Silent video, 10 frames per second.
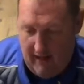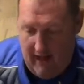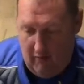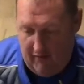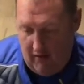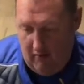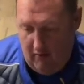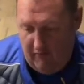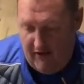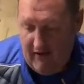I
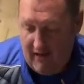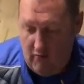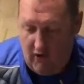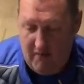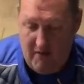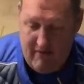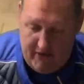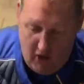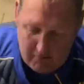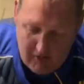was thinking it were going to be
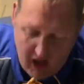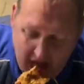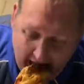red hot, but